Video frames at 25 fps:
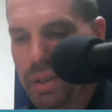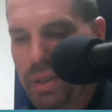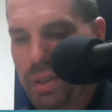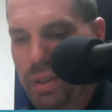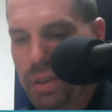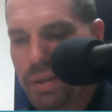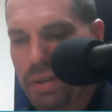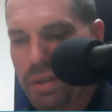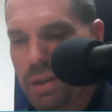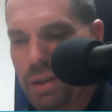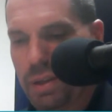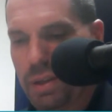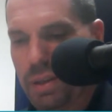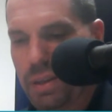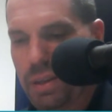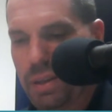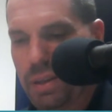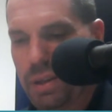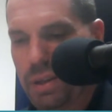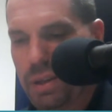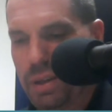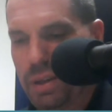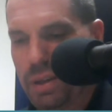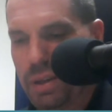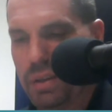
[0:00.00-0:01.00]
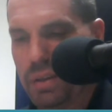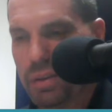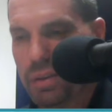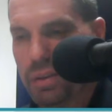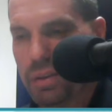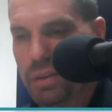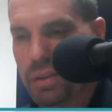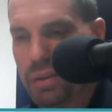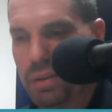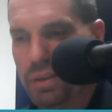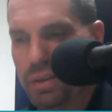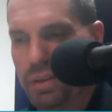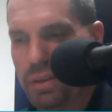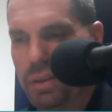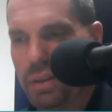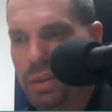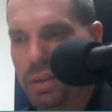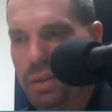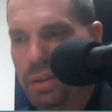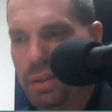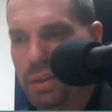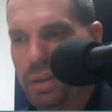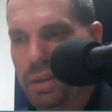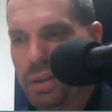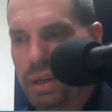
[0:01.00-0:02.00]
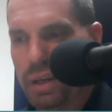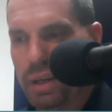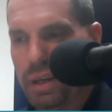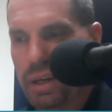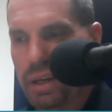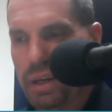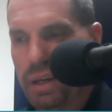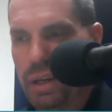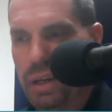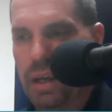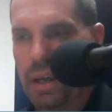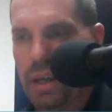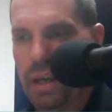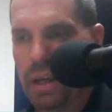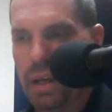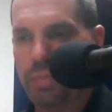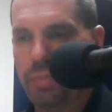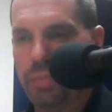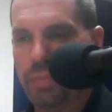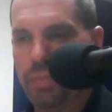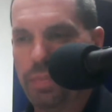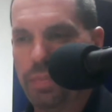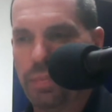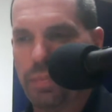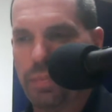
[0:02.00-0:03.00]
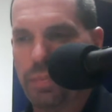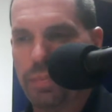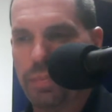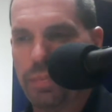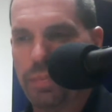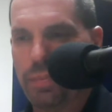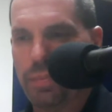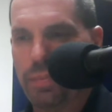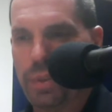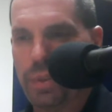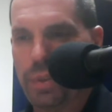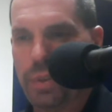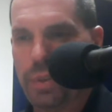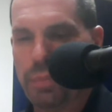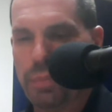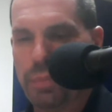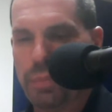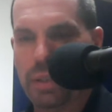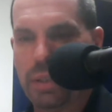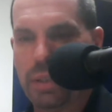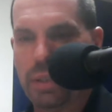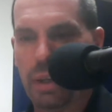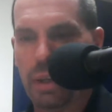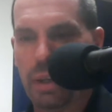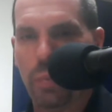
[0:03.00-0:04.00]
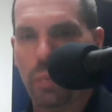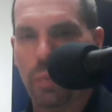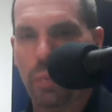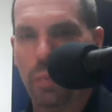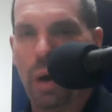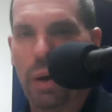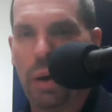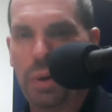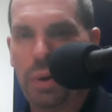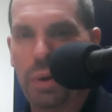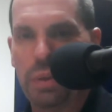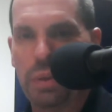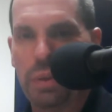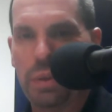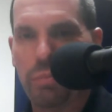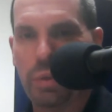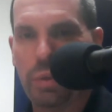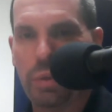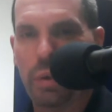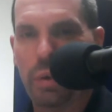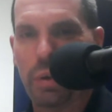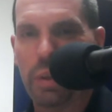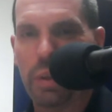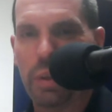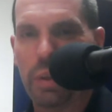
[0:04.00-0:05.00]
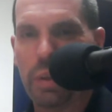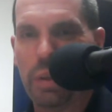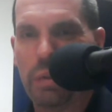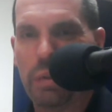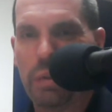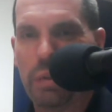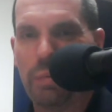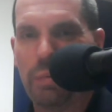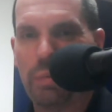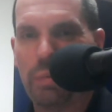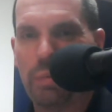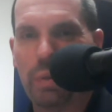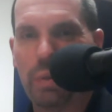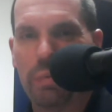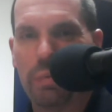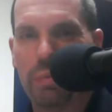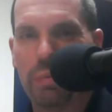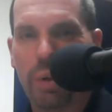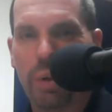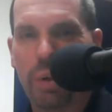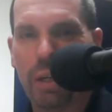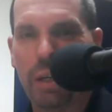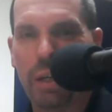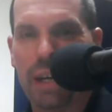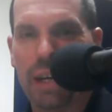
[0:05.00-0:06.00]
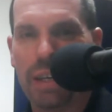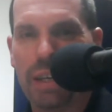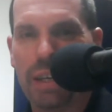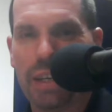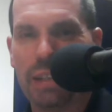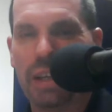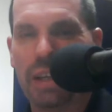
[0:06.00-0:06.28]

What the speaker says: I think, and I think that speaks to why we started this podcast